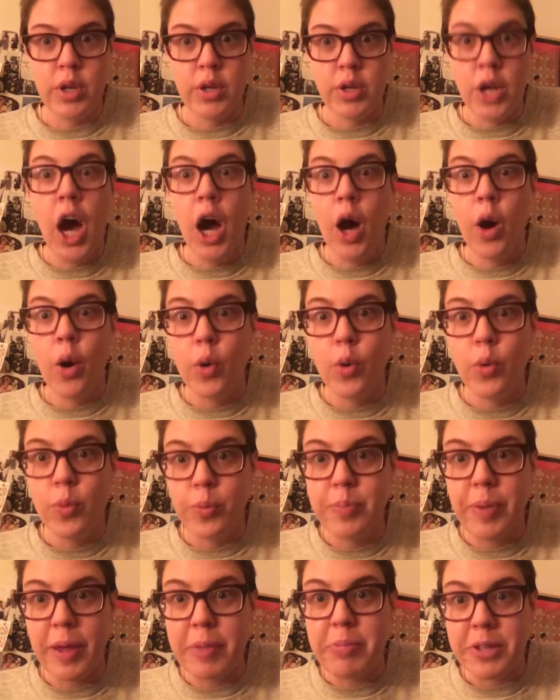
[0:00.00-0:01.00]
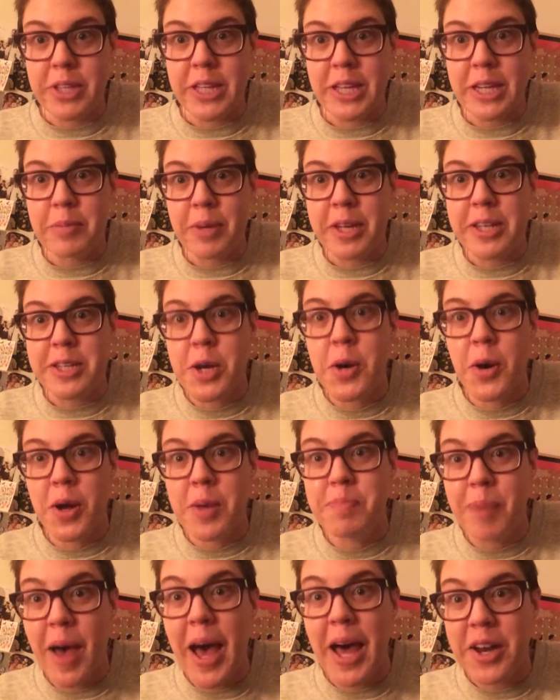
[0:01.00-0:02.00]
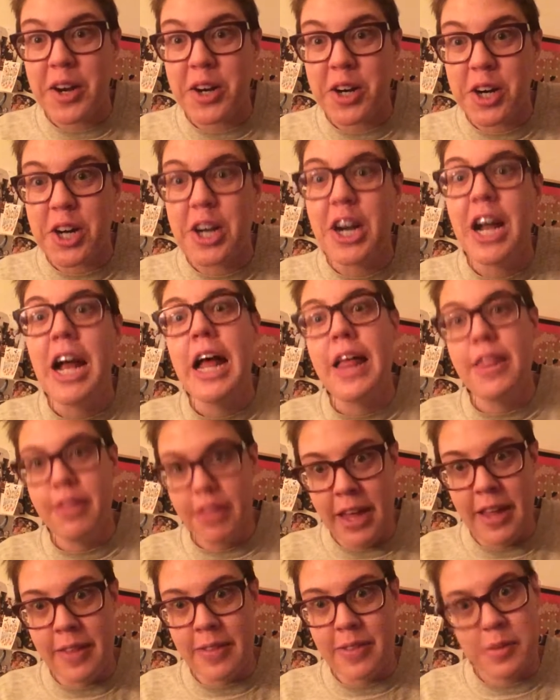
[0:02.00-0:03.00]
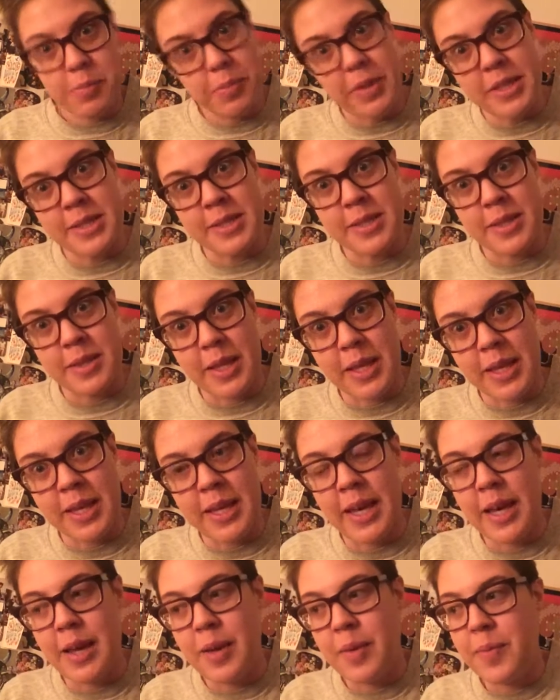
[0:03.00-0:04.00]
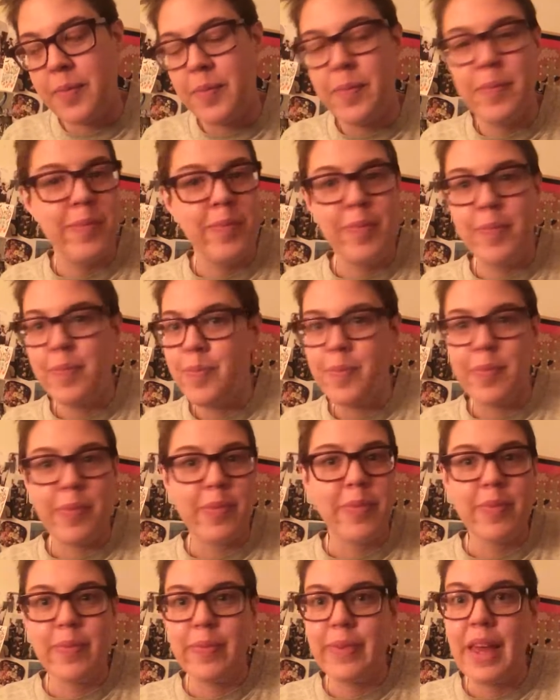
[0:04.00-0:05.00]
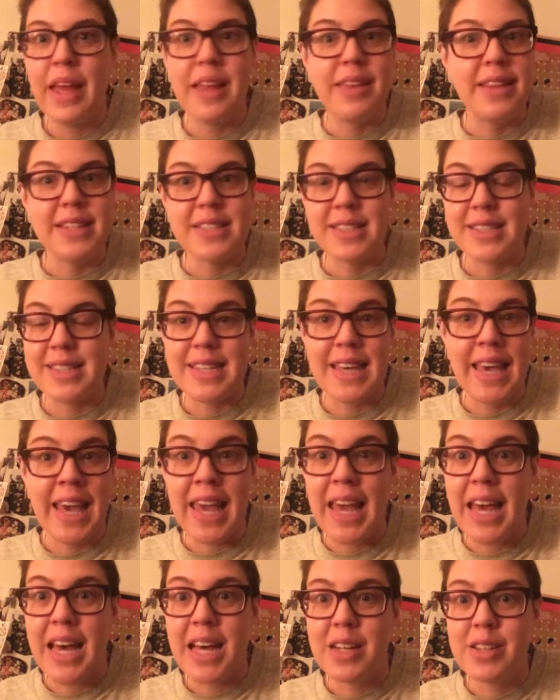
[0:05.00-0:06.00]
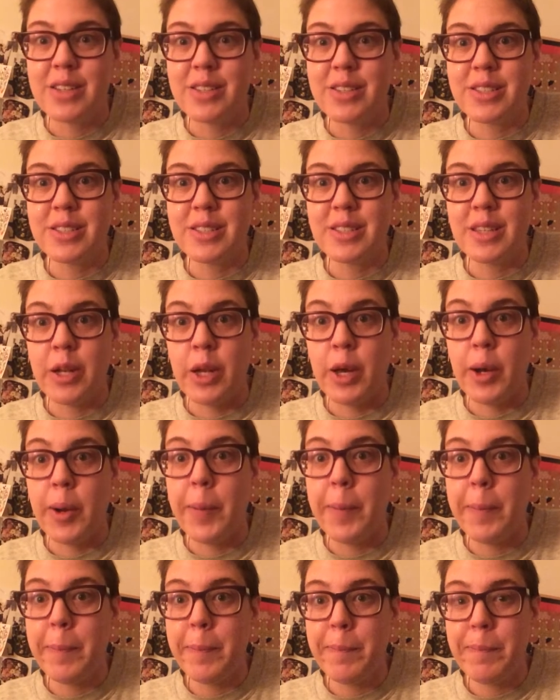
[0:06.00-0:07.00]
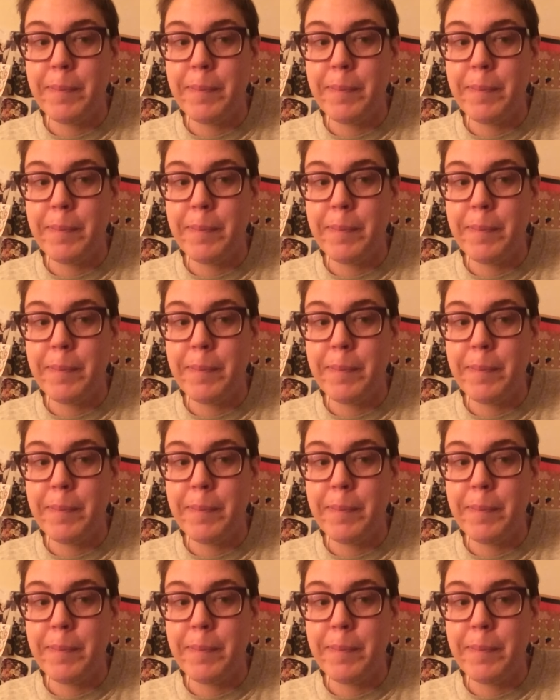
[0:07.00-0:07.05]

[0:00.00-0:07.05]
no, people need to be doing better than the best that they can. And they just can't, you know.